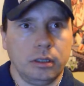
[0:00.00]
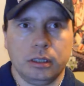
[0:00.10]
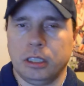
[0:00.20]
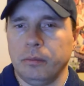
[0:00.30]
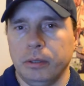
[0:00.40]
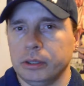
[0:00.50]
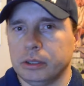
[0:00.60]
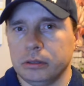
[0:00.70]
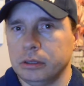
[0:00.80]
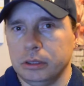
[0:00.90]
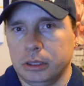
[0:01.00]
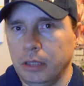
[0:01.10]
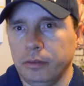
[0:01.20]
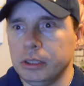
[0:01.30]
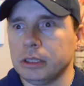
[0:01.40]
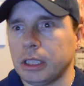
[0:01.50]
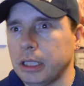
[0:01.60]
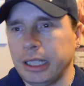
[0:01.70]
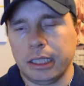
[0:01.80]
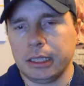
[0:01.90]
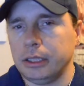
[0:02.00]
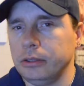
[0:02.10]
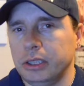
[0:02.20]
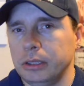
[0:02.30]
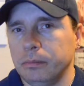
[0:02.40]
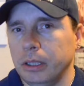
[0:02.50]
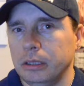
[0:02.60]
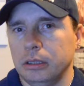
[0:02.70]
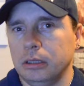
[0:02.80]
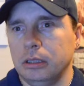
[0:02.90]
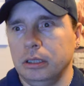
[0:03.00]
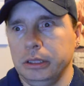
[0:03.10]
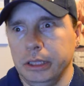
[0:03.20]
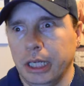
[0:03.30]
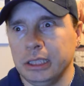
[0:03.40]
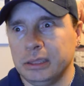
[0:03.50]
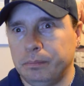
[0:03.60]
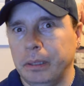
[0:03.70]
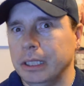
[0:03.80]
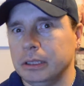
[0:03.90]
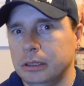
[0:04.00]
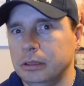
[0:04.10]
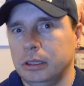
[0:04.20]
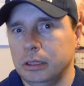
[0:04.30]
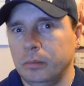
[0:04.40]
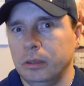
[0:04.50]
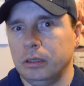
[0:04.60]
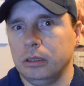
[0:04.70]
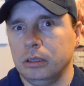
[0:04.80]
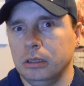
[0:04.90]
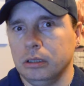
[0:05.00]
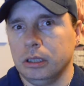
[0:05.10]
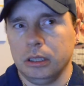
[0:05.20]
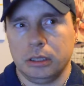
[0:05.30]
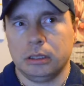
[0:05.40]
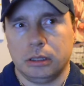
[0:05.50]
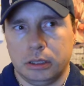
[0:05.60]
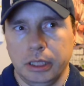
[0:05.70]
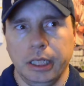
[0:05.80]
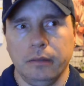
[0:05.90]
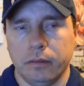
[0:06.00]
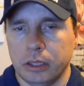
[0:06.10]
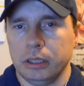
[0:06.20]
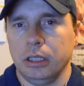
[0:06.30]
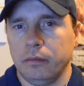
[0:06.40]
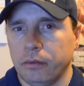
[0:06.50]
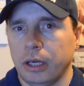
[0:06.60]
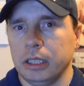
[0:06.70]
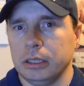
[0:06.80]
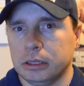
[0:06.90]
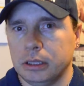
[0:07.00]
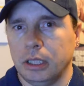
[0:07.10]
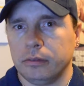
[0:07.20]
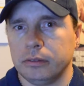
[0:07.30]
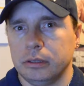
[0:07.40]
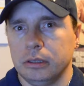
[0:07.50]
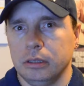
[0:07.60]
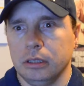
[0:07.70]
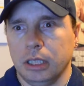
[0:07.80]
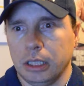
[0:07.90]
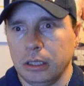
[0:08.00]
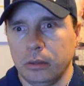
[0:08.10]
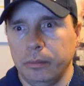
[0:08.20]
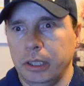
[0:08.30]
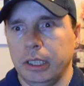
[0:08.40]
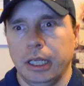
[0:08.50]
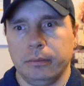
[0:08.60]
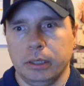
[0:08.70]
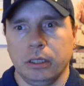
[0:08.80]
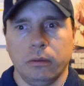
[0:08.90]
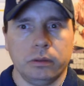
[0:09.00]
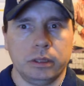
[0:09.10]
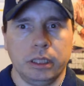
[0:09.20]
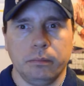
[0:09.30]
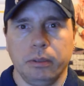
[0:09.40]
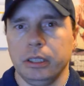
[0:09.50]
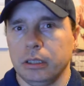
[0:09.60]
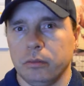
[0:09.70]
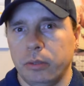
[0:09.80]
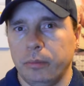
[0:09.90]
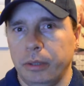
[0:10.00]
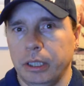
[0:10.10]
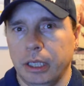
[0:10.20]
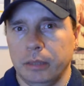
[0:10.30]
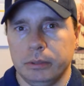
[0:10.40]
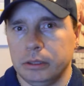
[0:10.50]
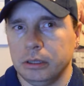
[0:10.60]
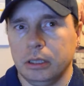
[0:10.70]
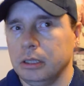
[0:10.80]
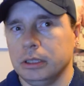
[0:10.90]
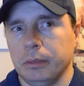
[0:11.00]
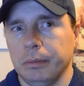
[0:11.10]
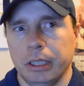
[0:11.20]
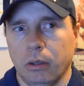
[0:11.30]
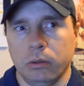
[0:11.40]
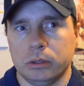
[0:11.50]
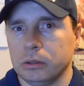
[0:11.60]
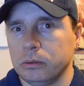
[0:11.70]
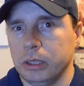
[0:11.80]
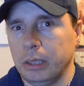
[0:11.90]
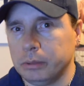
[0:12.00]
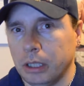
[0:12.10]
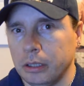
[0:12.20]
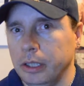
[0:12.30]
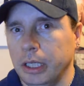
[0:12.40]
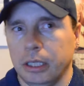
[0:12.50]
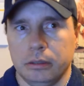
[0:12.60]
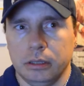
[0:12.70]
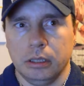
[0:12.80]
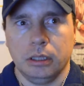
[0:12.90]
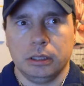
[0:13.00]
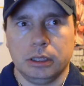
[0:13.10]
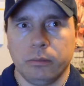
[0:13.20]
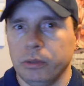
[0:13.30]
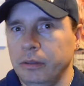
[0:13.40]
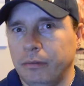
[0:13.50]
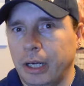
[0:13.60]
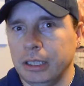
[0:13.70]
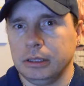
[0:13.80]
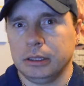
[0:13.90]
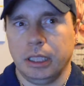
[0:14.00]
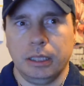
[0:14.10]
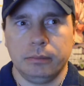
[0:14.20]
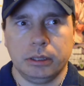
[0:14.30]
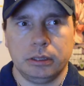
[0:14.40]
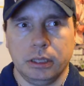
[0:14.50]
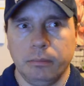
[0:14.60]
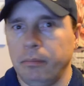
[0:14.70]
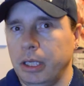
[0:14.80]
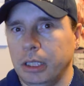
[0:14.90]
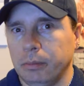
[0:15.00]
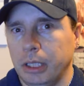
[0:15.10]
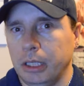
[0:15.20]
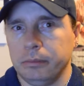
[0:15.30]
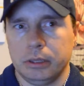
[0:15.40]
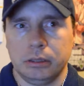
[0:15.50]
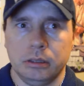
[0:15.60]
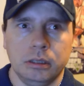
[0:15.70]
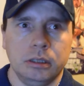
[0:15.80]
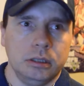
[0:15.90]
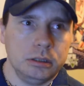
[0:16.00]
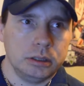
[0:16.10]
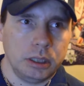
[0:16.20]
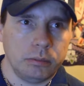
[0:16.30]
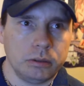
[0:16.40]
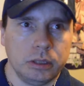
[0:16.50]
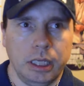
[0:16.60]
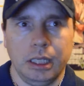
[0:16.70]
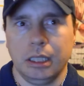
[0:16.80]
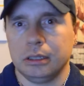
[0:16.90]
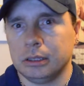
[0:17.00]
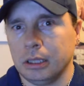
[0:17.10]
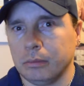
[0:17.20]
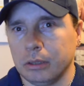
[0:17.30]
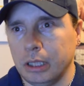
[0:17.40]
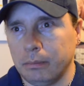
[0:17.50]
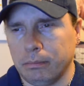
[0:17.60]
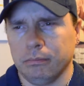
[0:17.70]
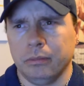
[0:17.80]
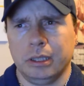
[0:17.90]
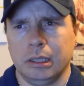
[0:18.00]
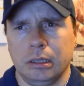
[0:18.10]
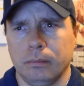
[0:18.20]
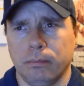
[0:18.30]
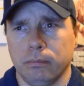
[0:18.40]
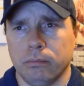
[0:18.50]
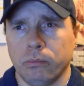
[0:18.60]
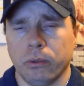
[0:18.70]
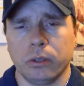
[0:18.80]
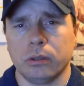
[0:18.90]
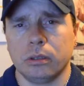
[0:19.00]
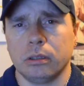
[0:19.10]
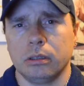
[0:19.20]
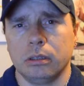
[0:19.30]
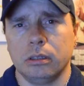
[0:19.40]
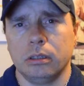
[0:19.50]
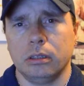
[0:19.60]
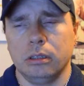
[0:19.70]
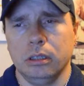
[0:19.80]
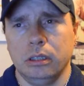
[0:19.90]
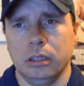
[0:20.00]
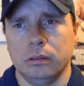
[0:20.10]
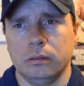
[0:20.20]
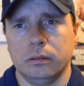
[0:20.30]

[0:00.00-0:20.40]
commercials and stuff. And just like kind of like YouTube, but not as big as YouTube. They have a good variety of stuff. Like little mini games. I go on there and play a little bit of mini games, and some like old school games are there, and some revised games, and some made up games, and some are okay, and some are like, what in the world, you know.